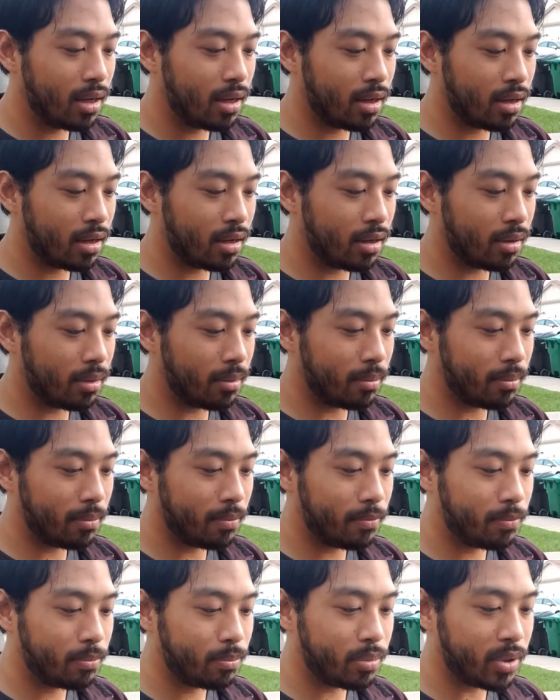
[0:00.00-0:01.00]

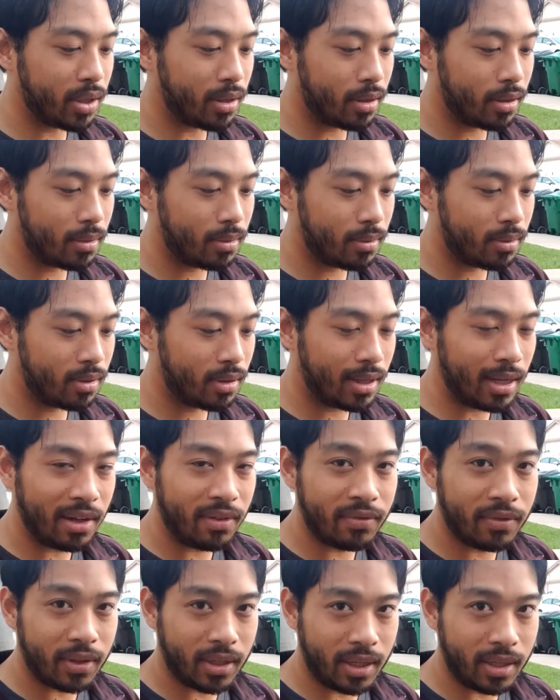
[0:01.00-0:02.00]
but
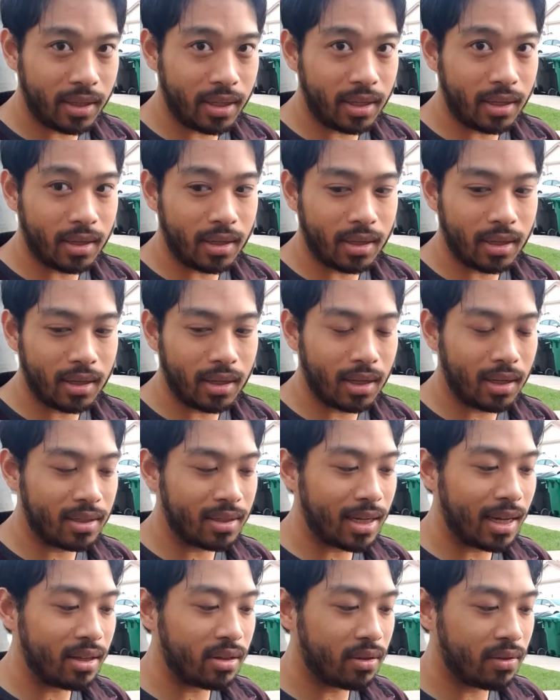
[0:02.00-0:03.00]
thankfully the
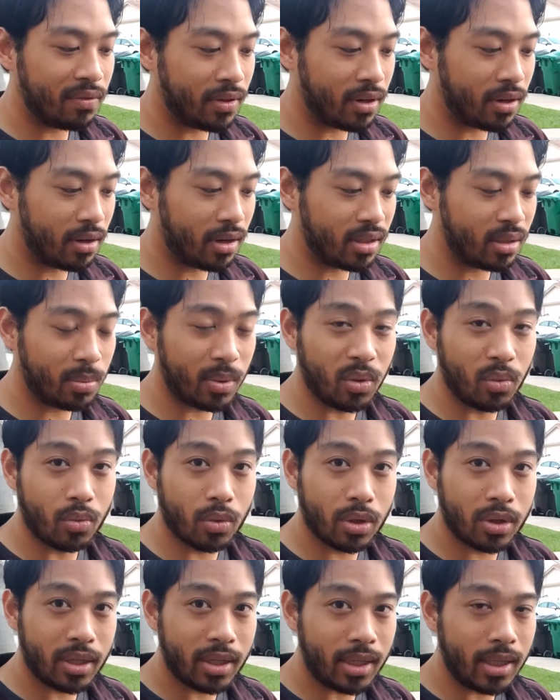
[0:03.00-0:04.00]
acyclovir has been
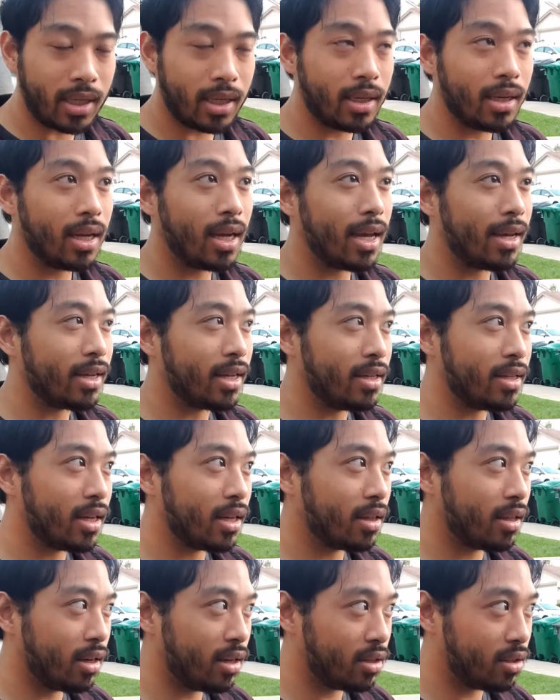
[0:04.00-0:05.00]
working. I can
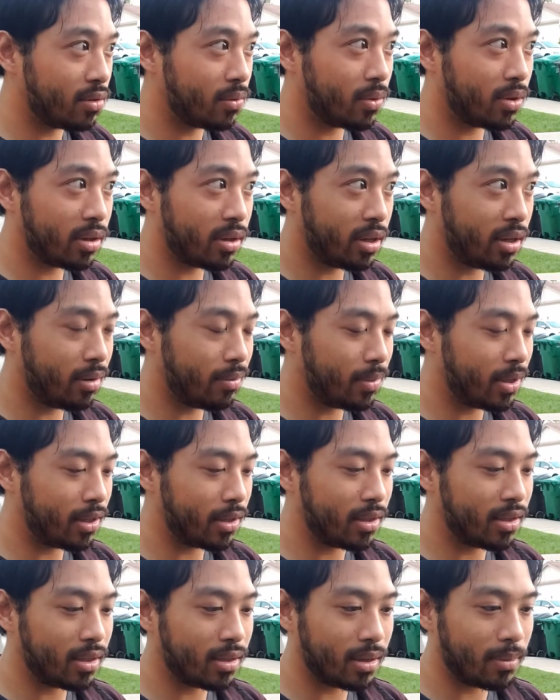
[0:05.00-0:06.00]
tell that it's working
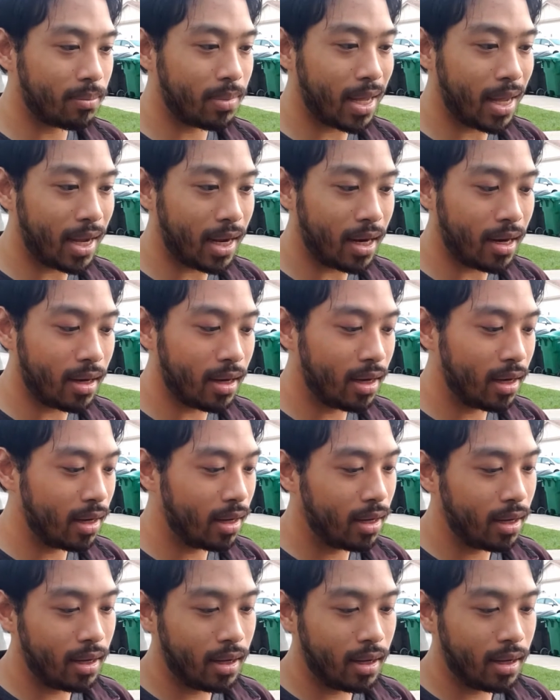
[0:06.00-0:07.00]
because the pain
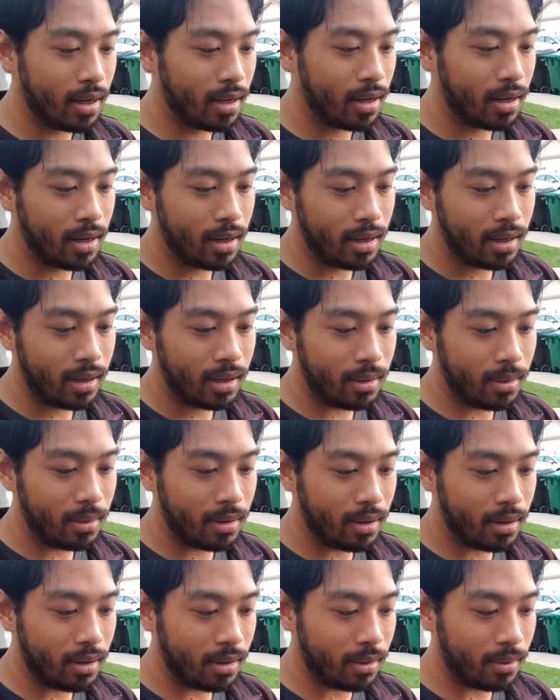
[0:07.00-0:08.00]

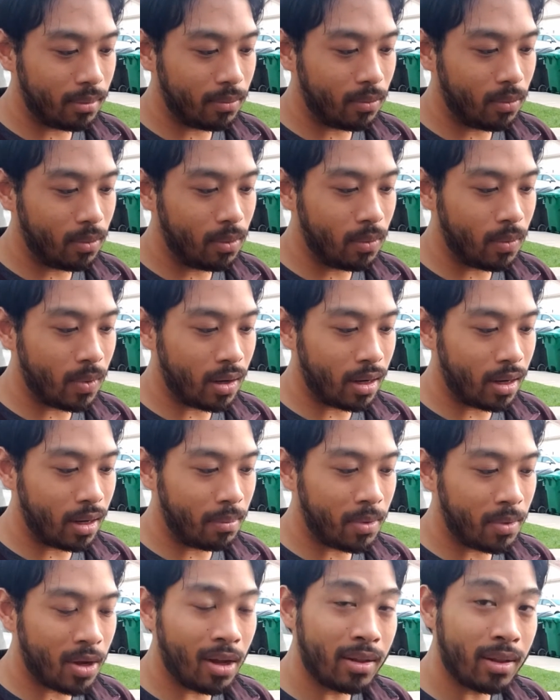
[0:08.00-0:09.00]
when
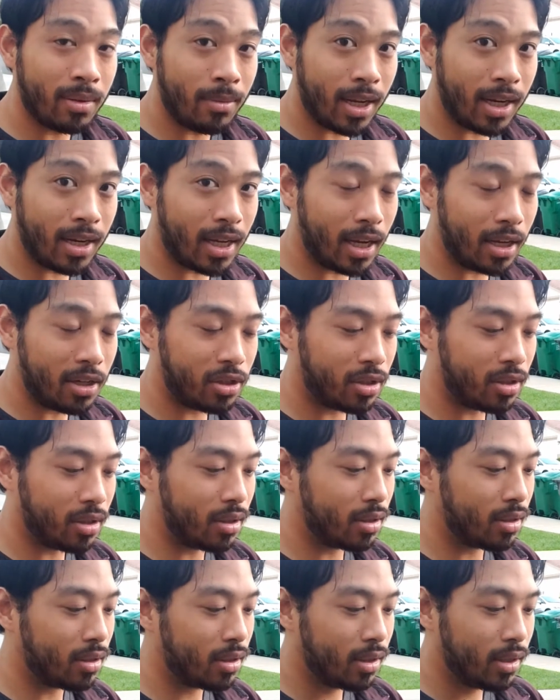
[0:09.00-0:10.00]
I'm on the
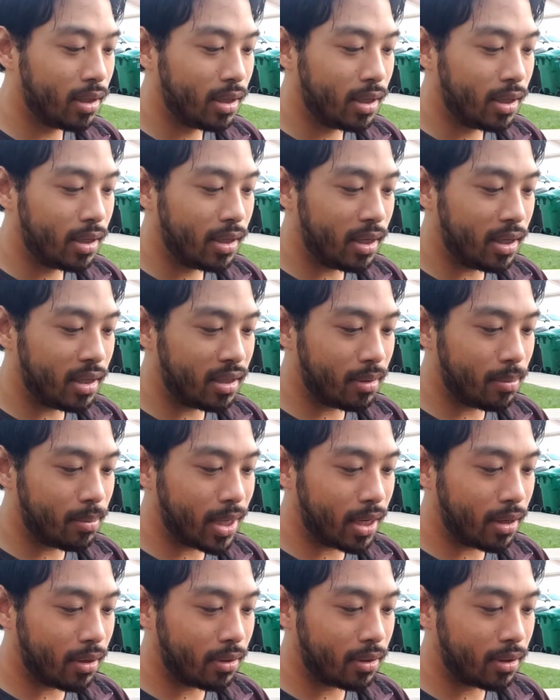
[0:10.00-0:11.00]
medication is
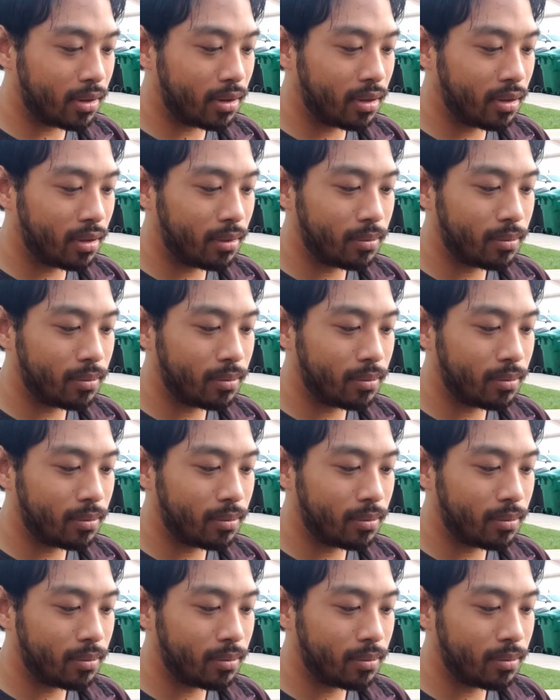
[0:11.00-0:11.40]
about